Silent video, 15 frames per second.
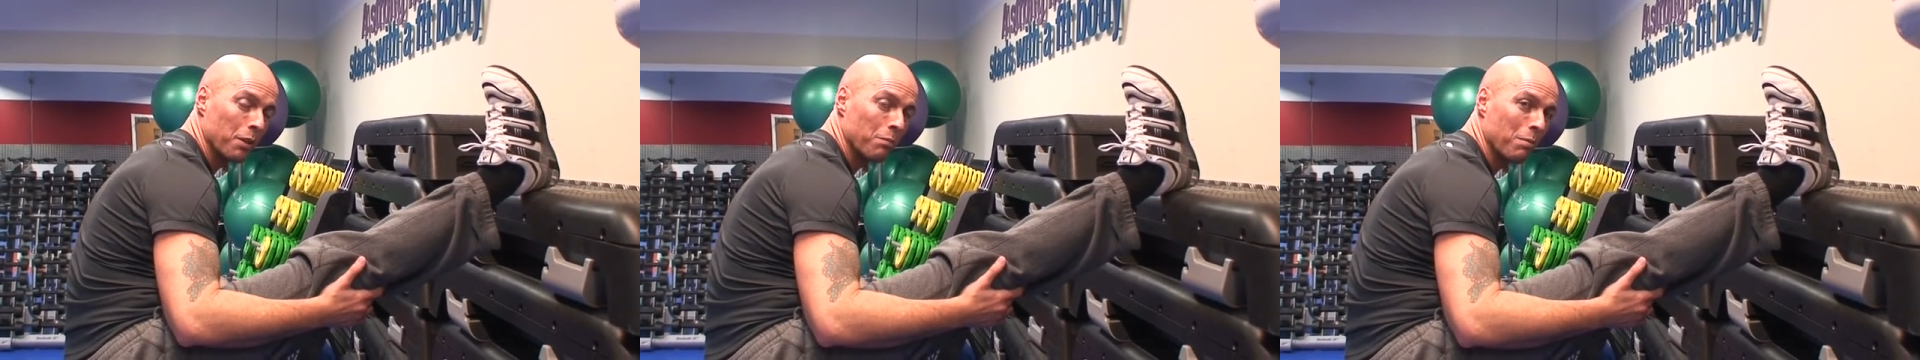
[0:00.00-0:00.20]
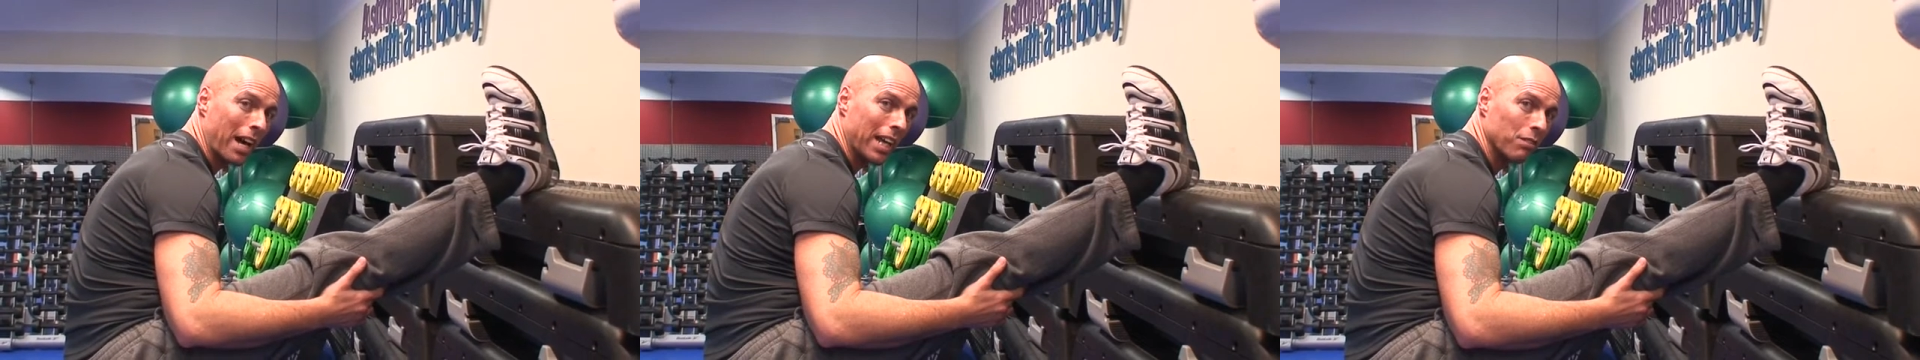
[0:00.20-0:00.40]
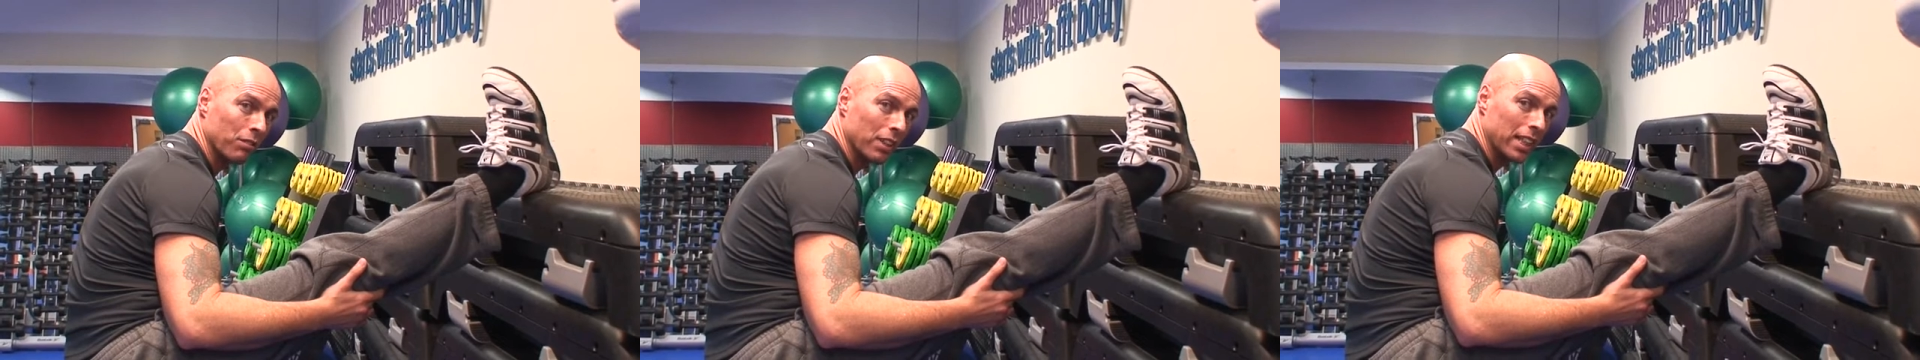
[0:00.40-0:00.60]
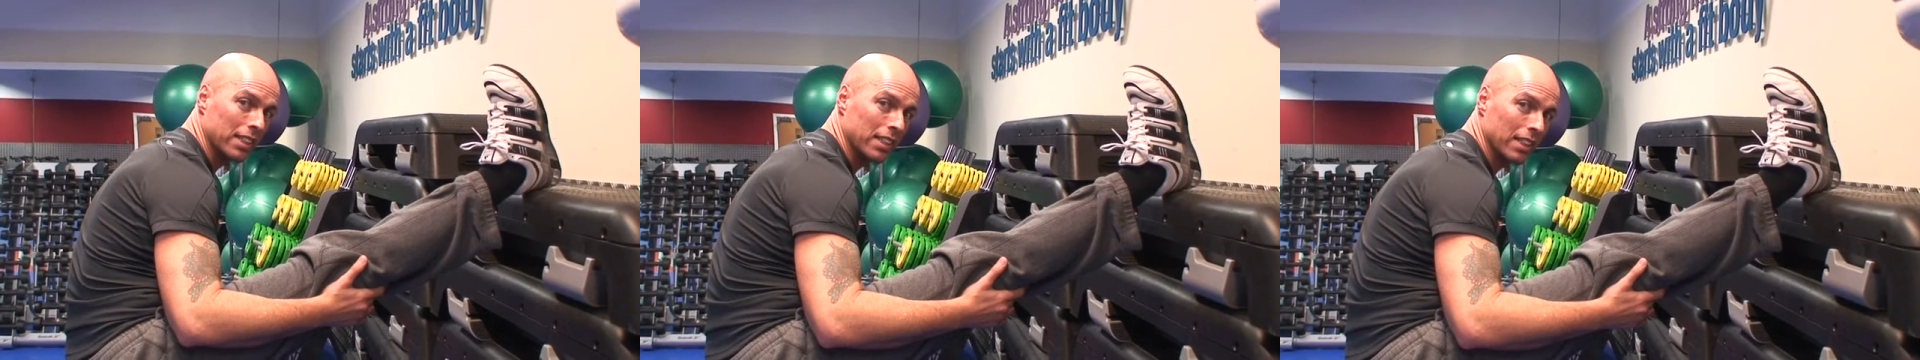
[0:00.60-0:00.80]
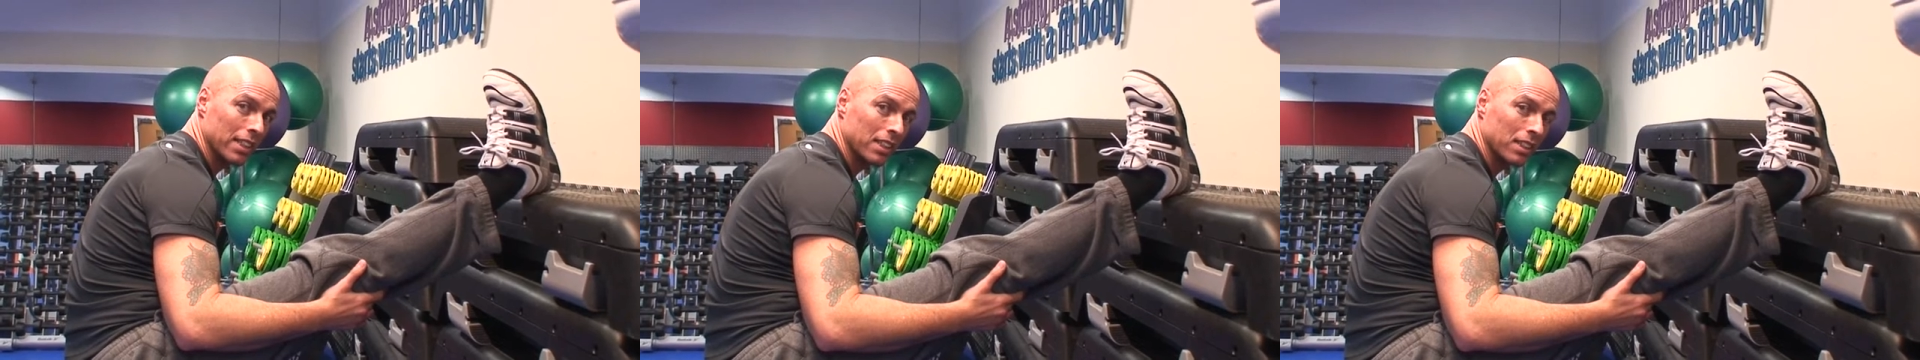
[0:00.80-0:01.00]
the main
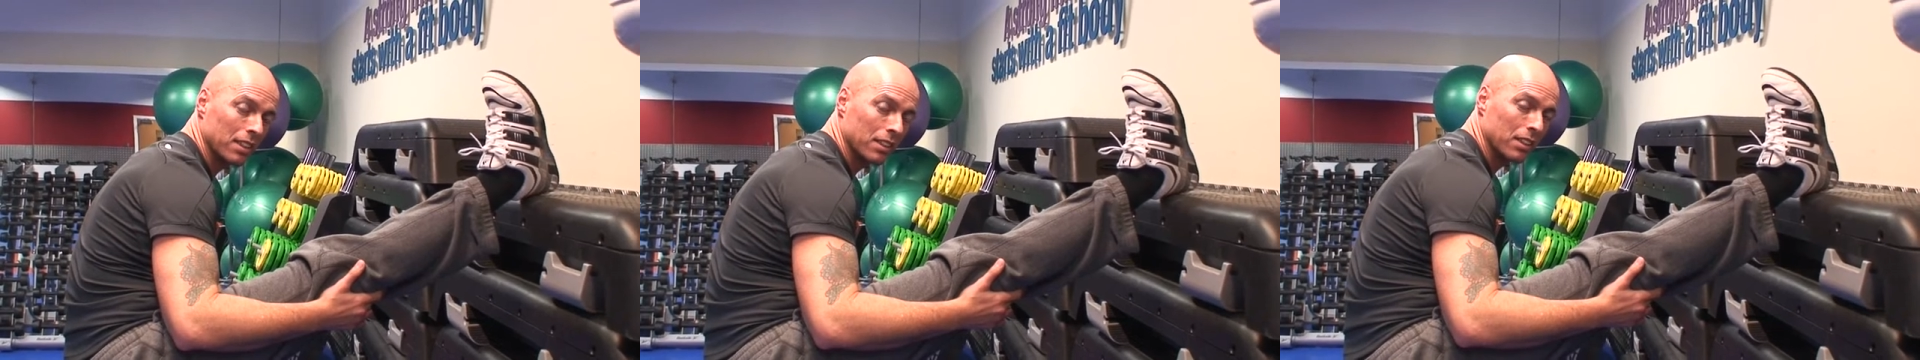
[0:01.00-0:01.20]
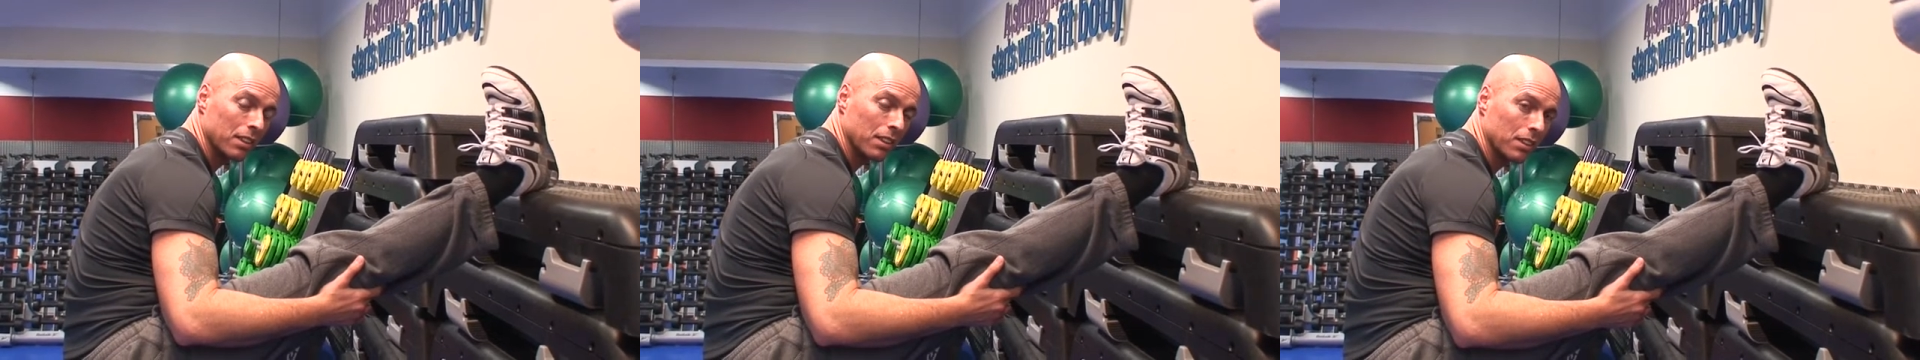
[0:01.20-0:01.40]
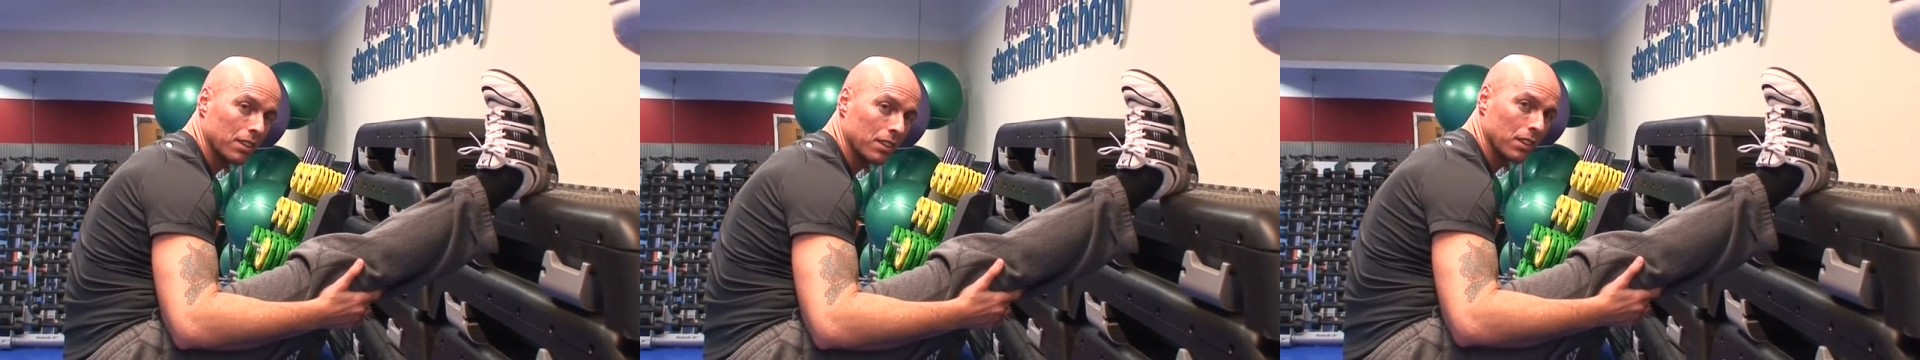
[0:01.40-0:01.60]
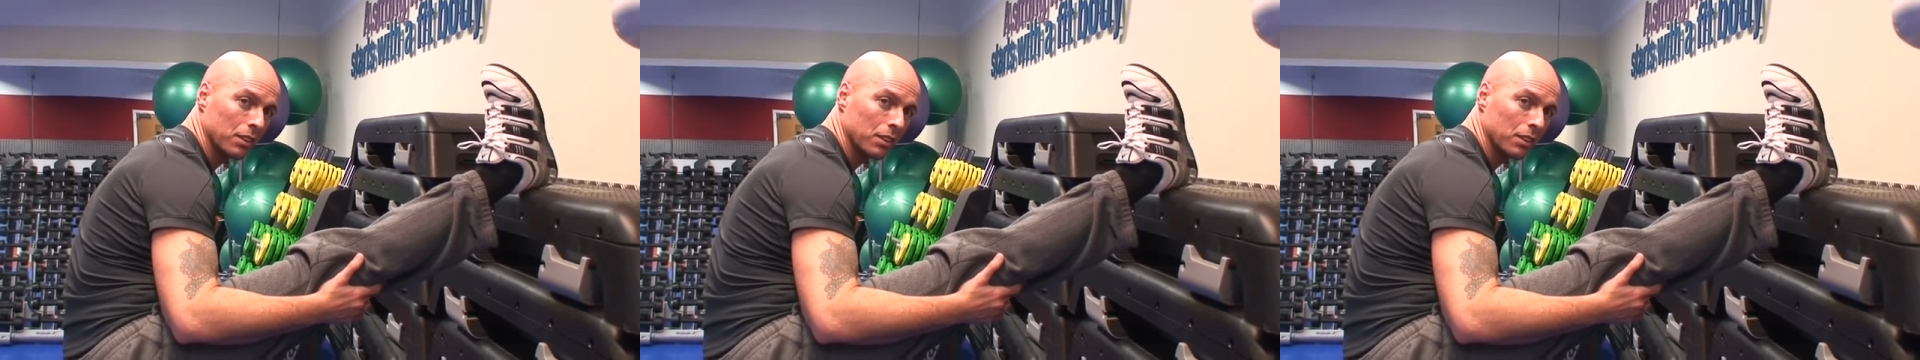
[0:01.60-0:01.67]
reason is to,